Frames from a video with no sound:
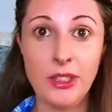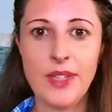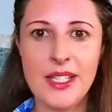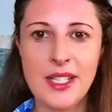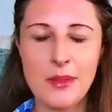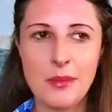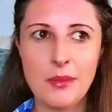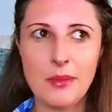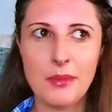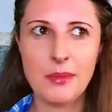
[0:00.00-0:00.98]
Is it
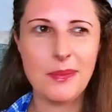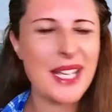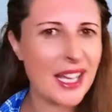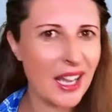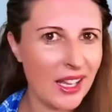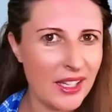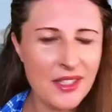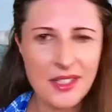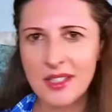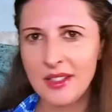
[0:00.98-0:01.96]

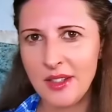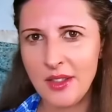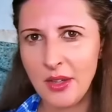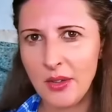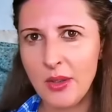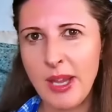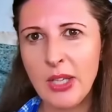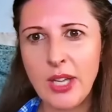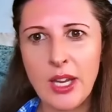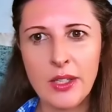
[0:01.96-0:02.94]
because they're the
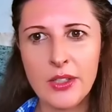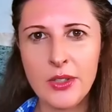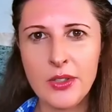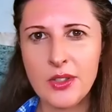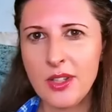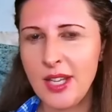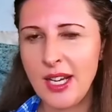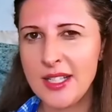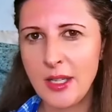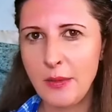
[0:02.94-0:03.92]
male characters that they
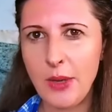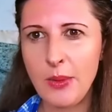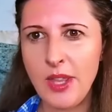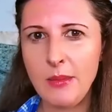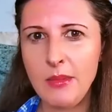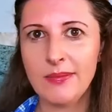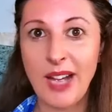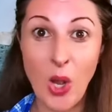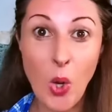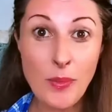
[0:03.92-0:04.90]
identify with them? I
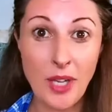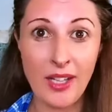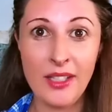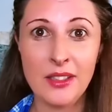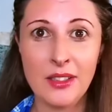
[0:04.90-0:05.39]
hope not.